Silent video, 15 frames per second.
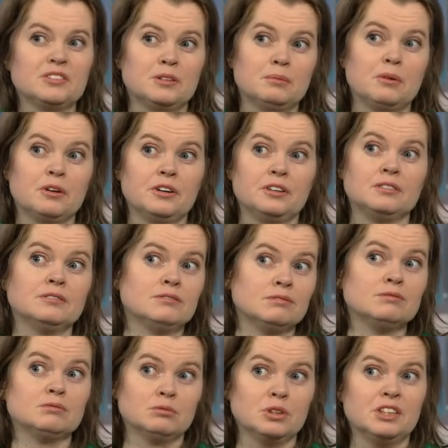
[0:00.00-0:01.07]
important
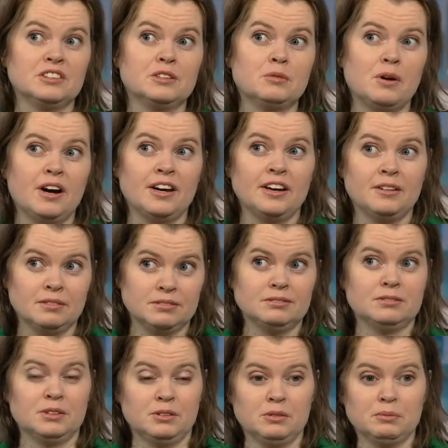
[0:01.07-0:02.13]
reason why I'm
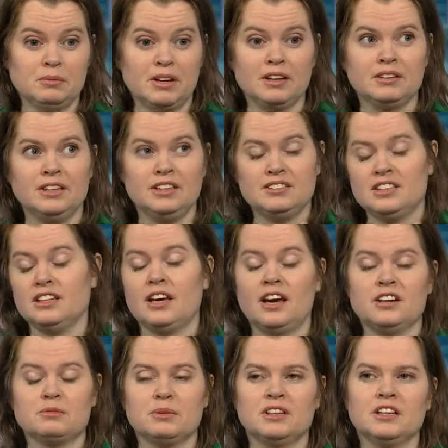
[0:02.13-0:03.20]
at least
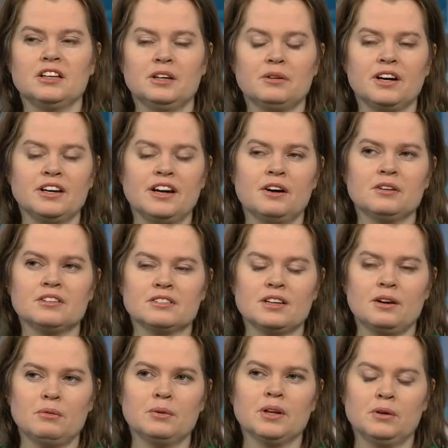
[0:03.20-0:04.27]
engaged politically right now is I
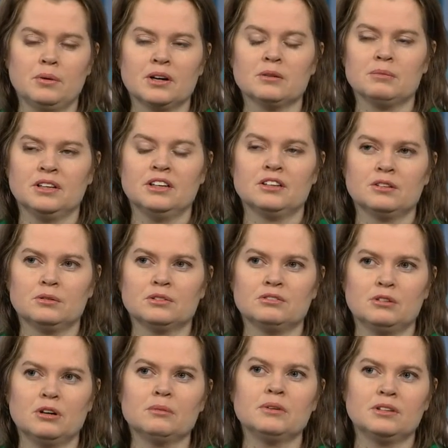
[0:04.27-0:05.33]
really wanted political
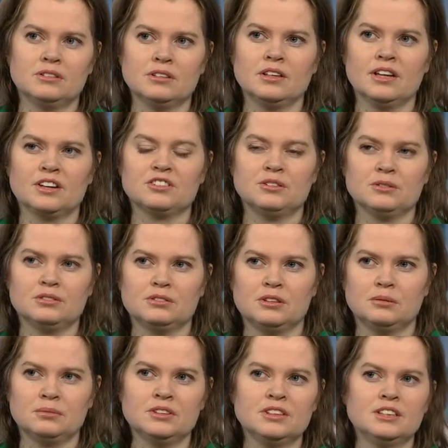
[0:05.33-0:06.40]
reform and election reform.
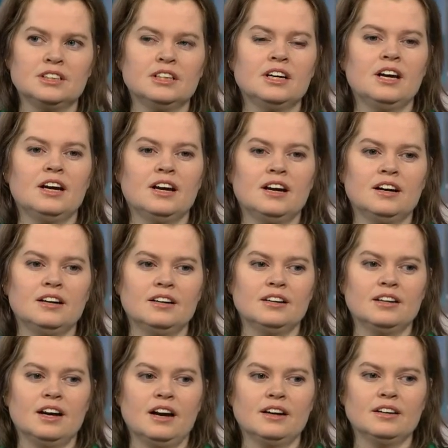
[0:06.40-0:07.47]
Uh,
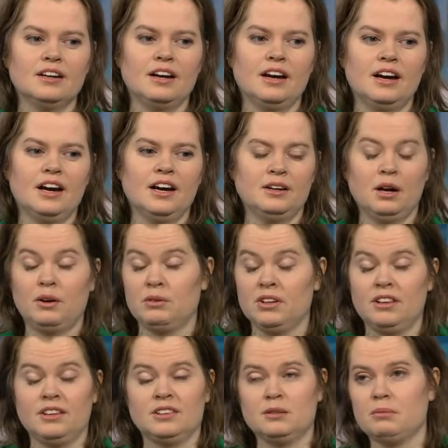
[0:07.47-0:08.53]
I, I, really
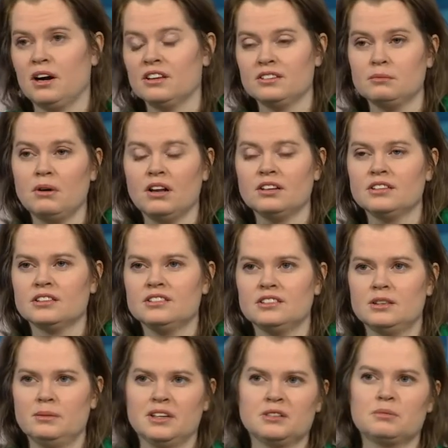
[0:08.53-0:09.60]
think that partisan politics is the
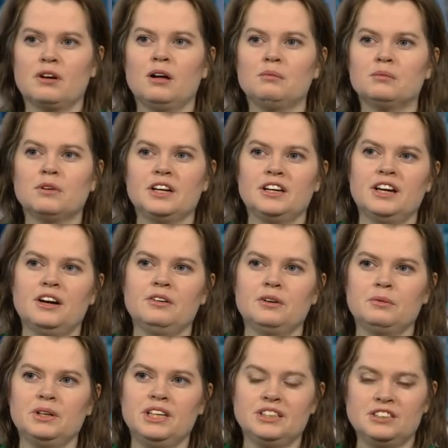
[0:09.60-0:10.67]
biggest problem right now, and we
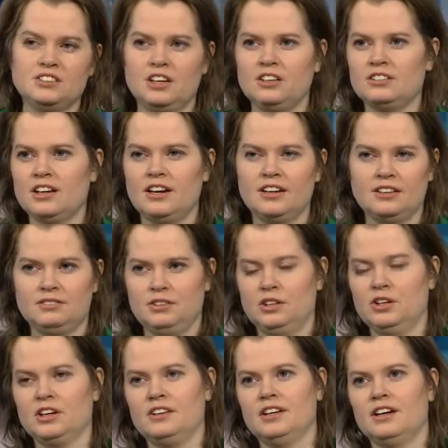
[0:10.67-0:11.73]
need to change that. And if you
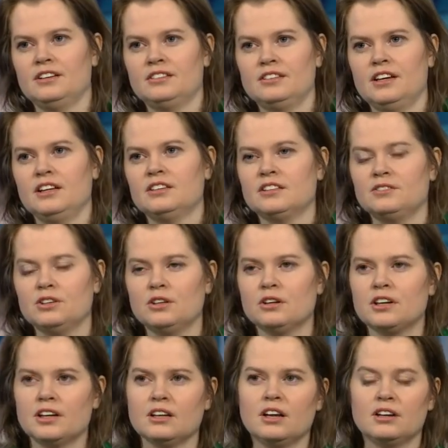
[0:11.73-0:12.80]
look at the United States, if you look at
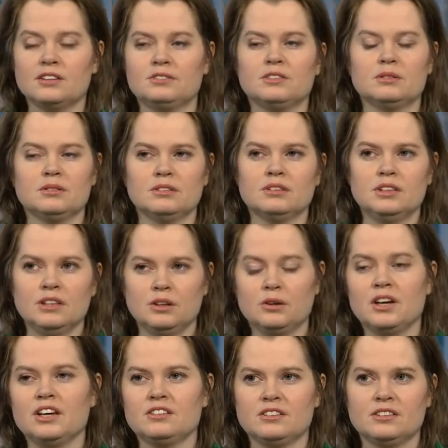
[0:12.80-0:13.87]
a lot of different
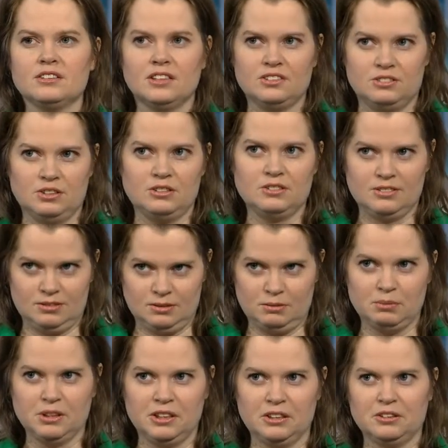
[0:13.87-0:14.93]
locations, it's just
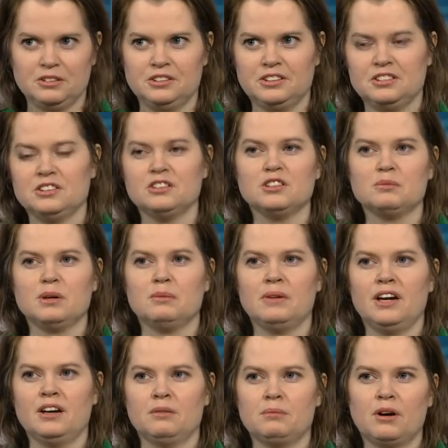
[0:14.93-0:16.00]
political decisions being
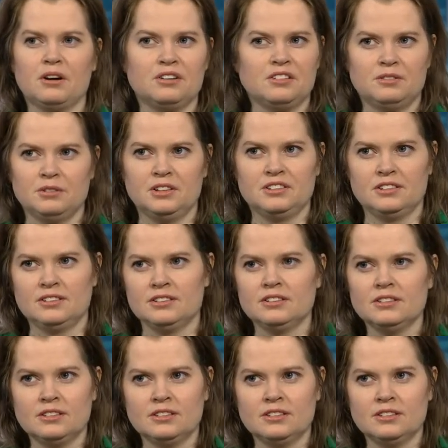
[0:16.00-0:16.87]
made on partisan reasons.